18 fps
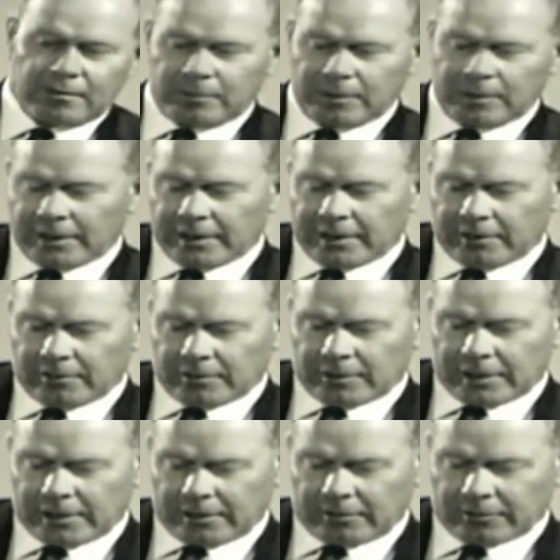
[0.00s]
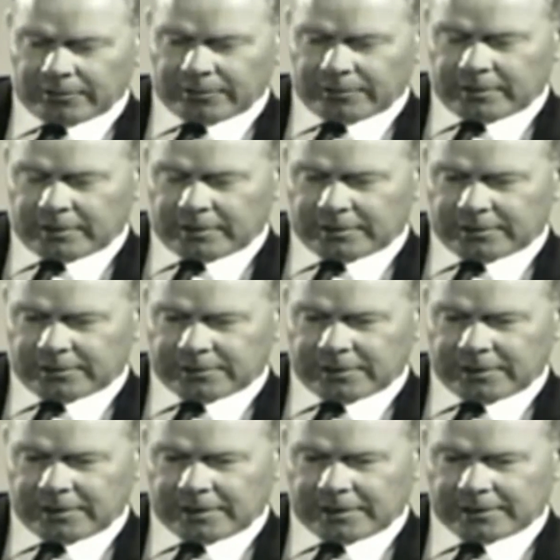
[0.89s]
well, I don't, I don't uh,
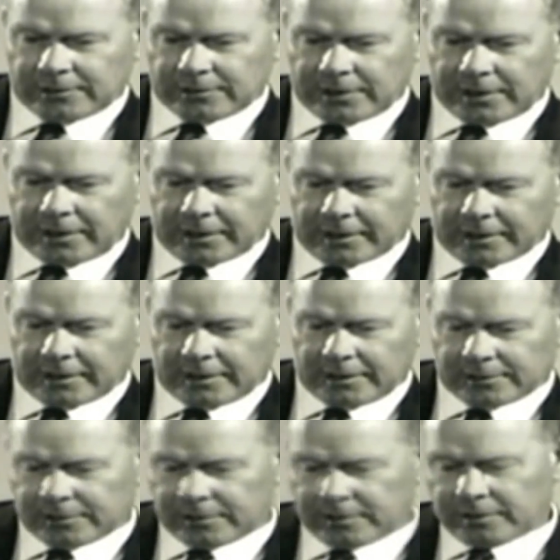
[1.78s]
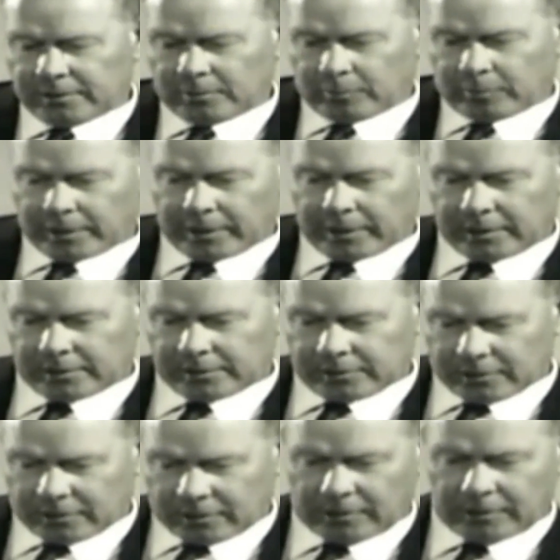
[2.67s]
say that, Jack. I say that what
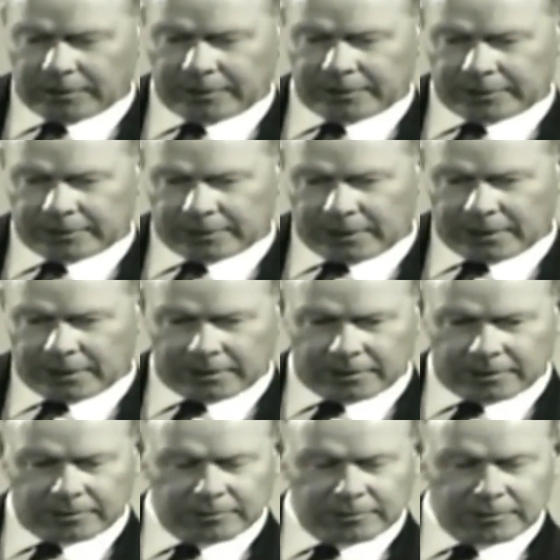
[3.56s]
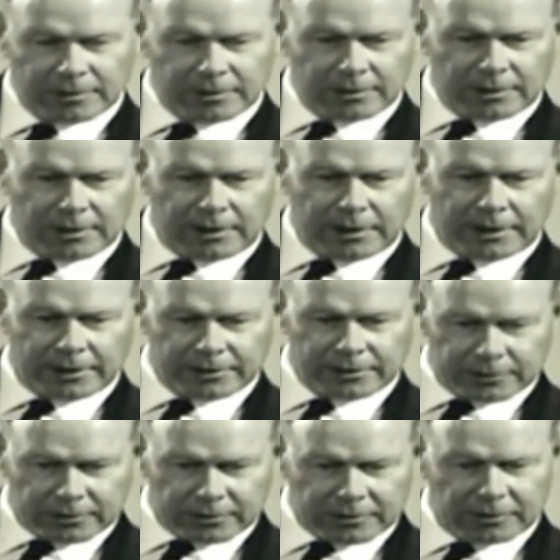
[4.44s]
is occurring now
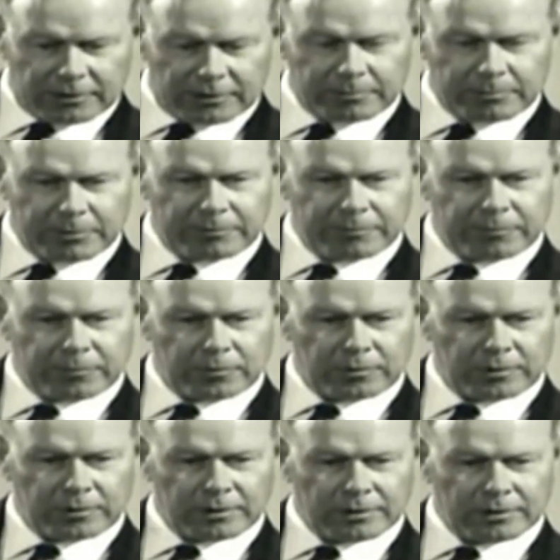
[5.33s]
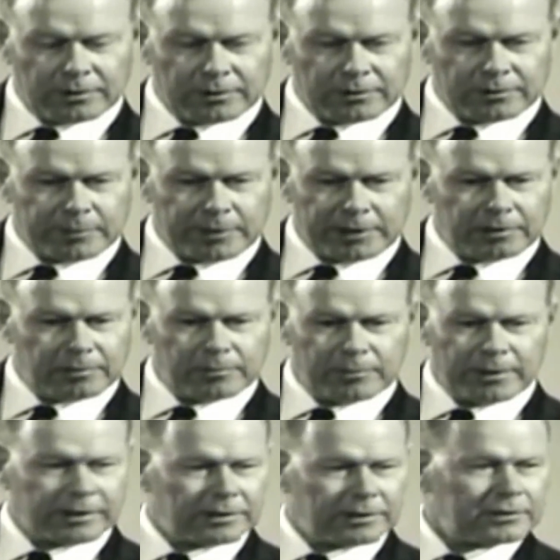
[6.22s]
has occurred before. There's many
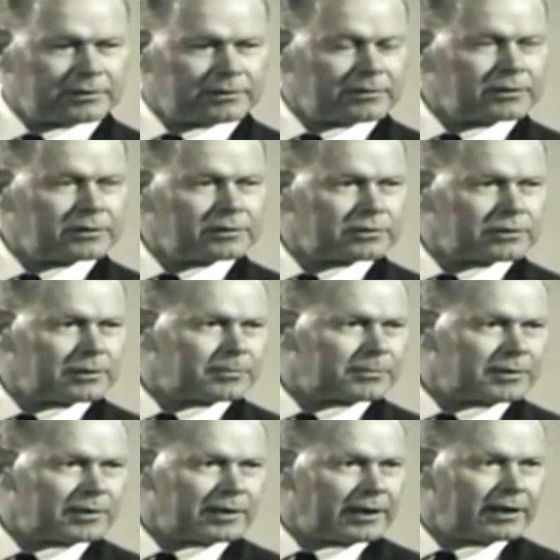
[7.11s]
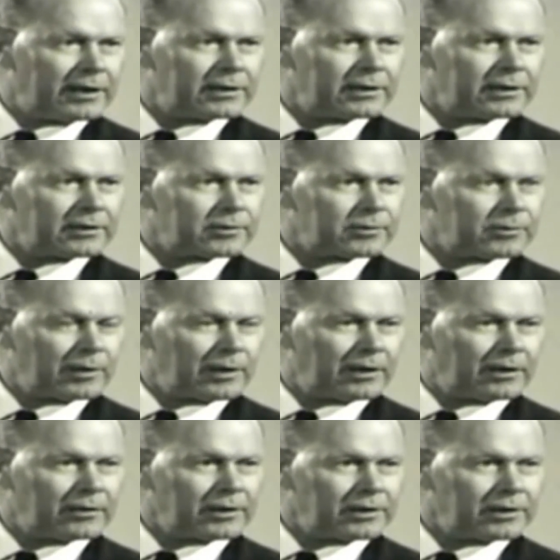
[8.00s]
records of these ships landing
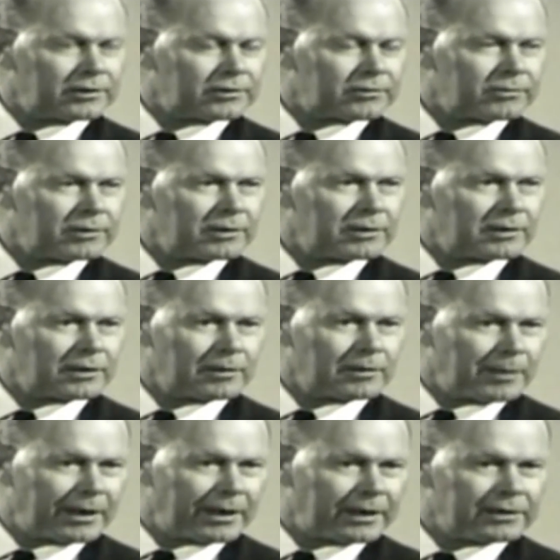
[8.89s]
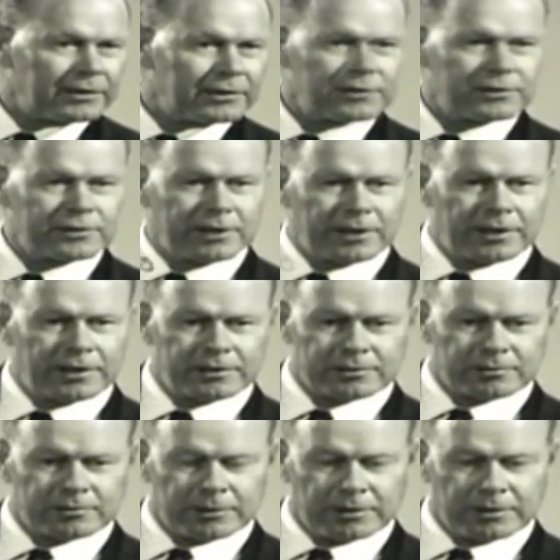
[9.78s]
throughout history, clear back into
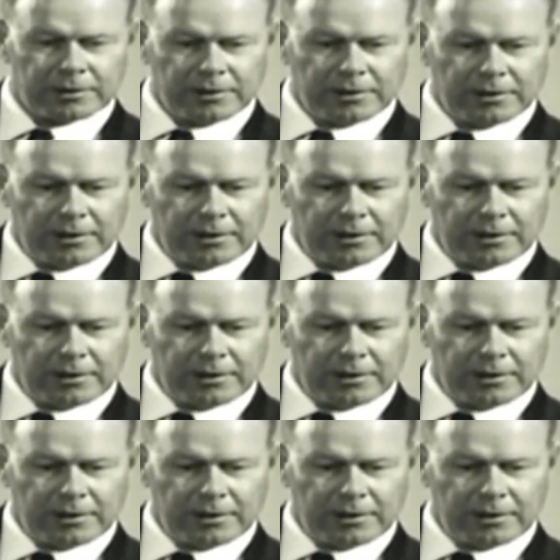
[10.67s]
Sanskrit.